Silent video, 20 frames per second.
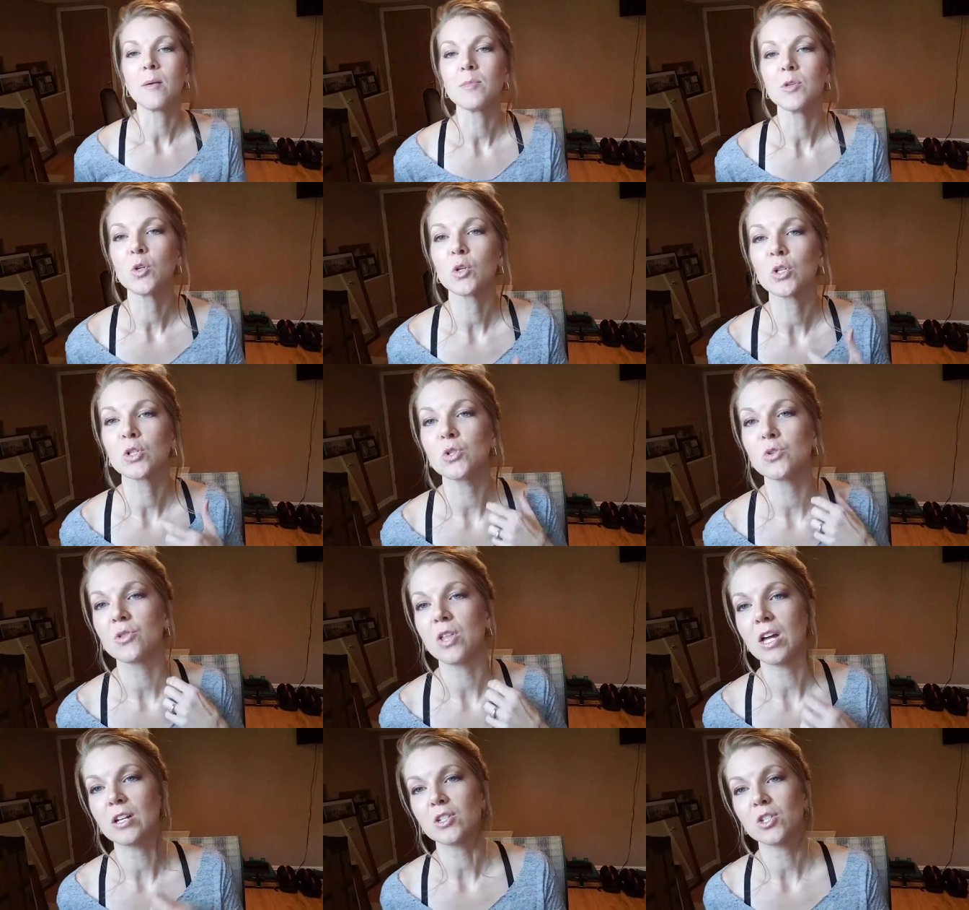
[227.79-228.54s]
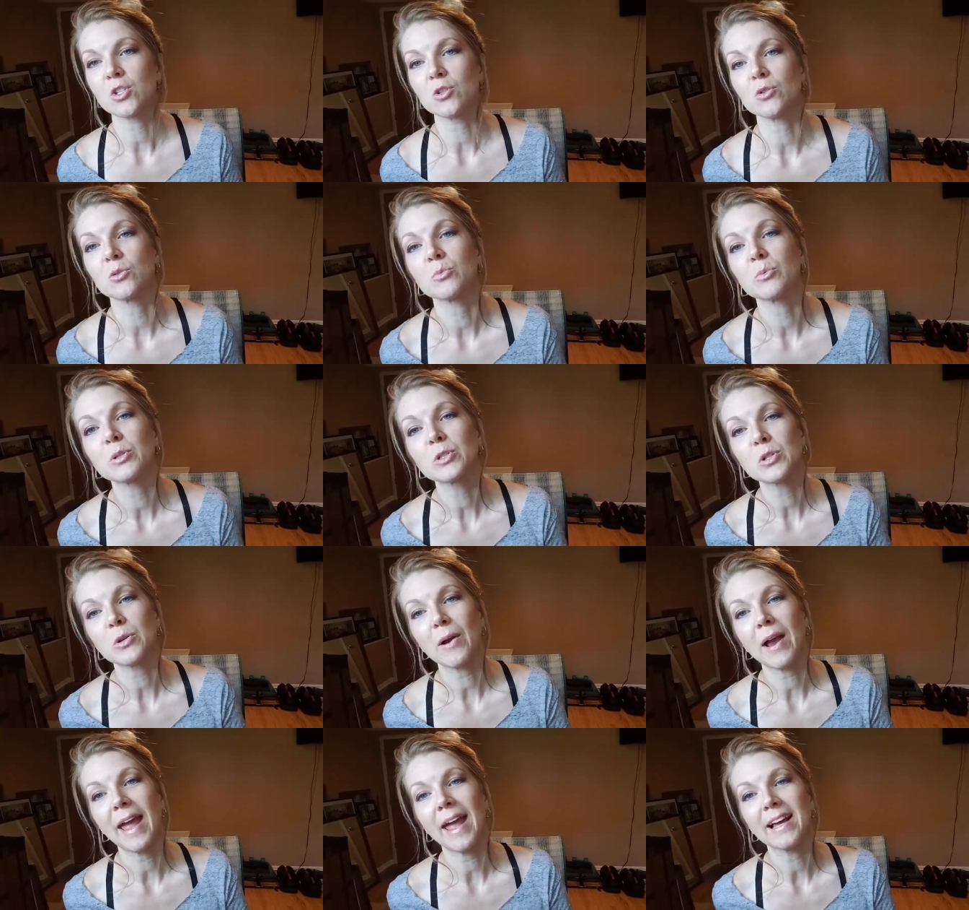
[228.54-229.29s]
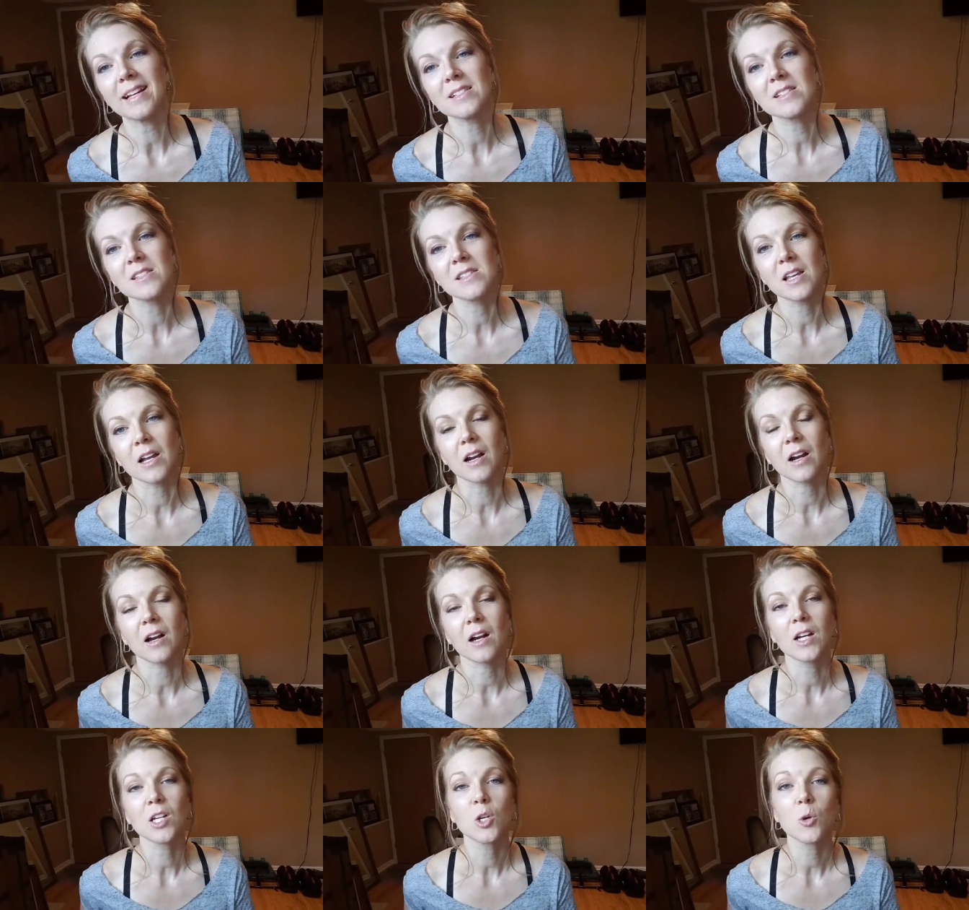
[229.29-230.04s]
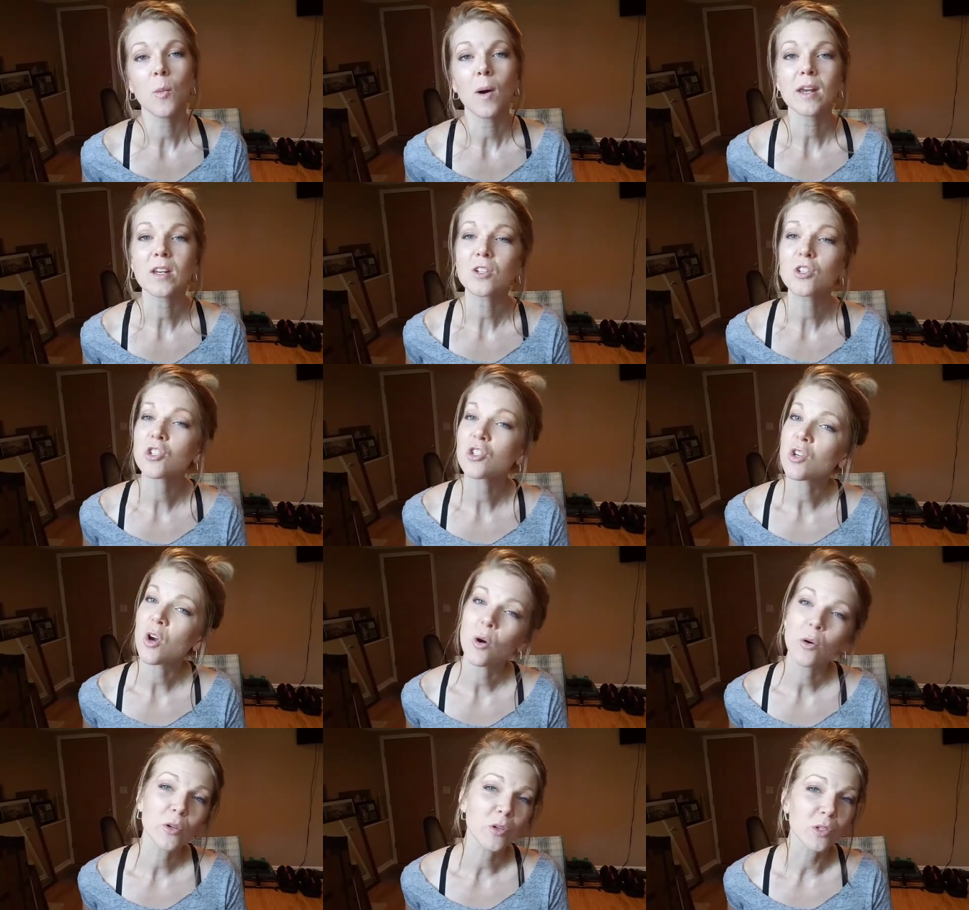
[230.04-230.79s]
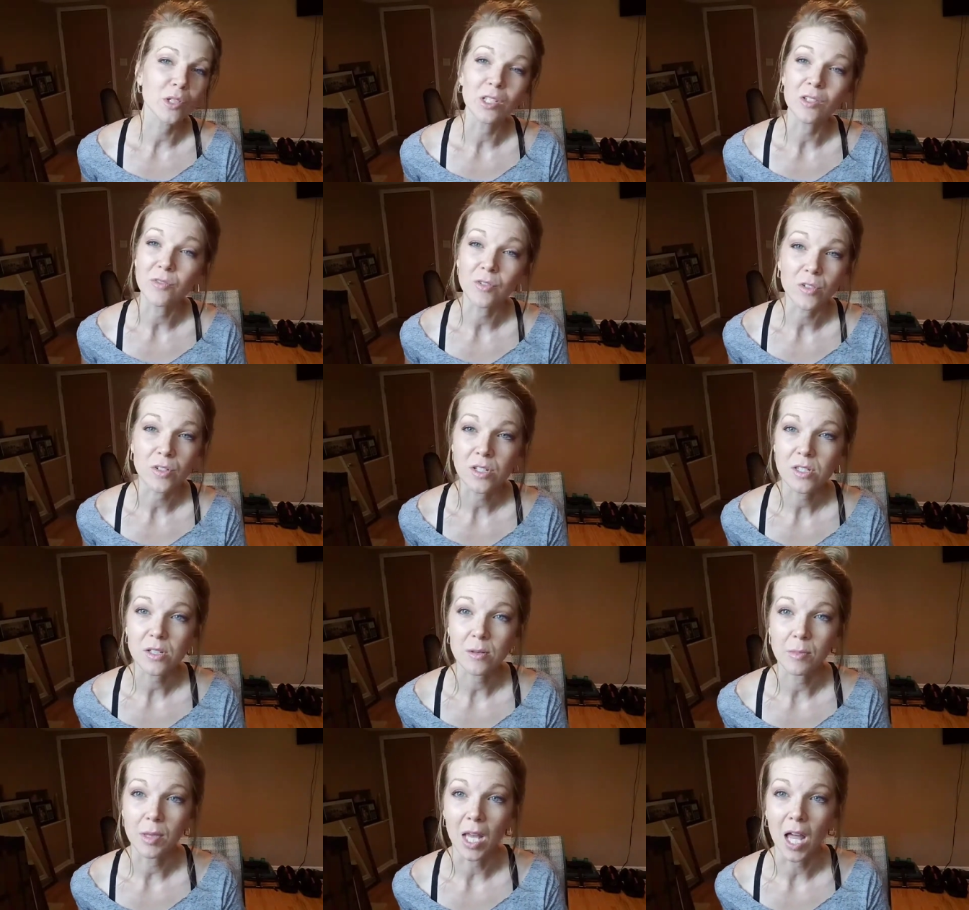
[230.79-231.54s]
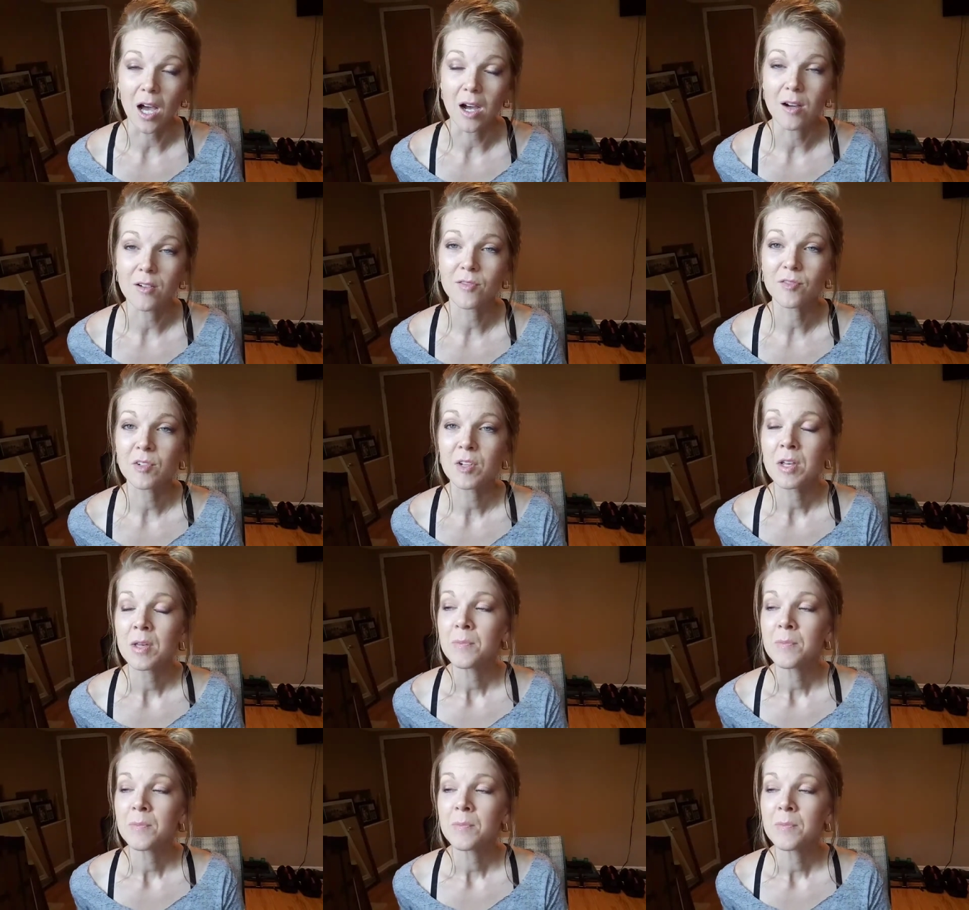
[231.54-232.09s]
You can do that too. Put your hands there, and you want to show your liver some love.